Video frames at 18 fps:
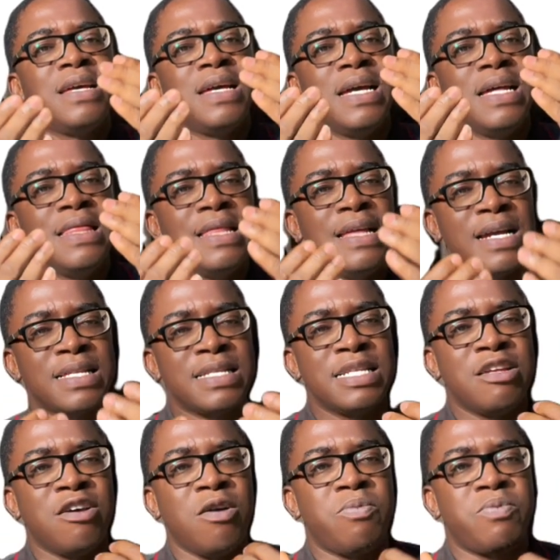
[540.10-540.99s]

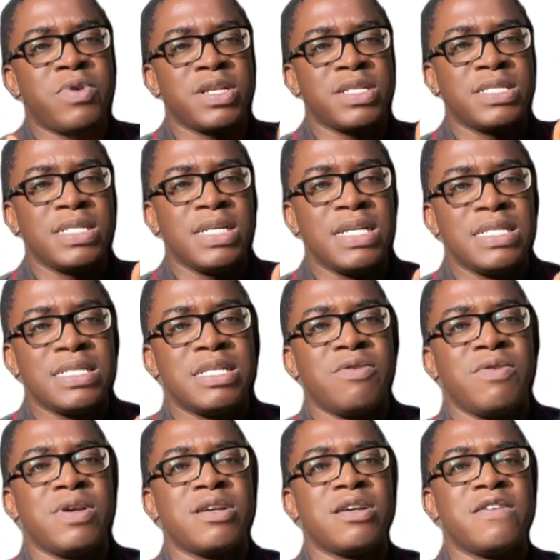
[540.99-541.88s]
electing our
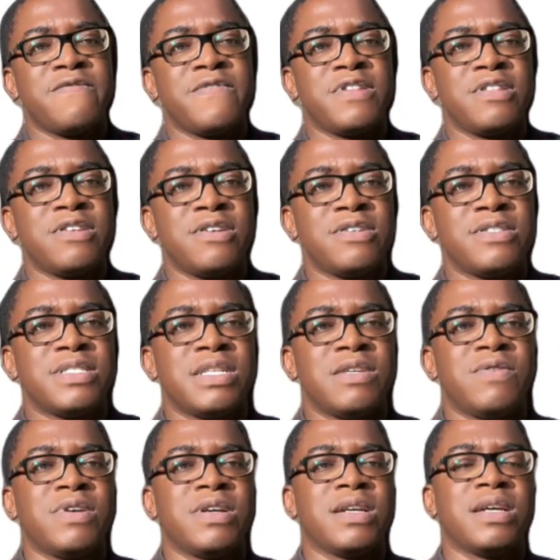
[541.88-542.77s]
presidents, our
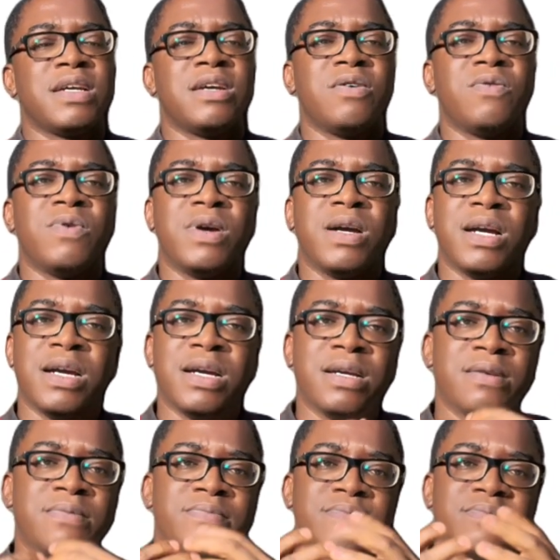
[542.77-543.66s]
governors,
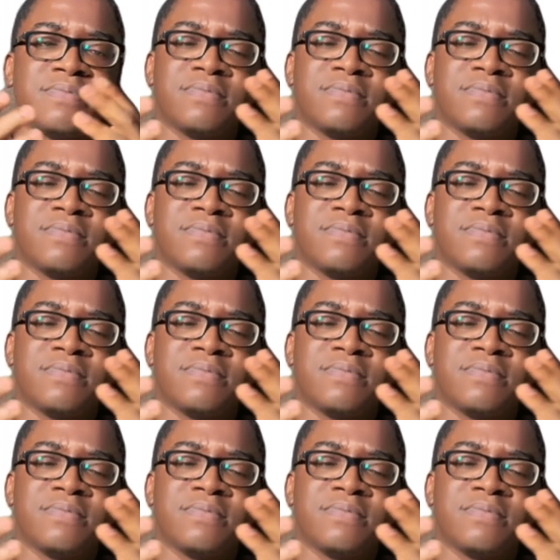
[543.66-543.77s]
our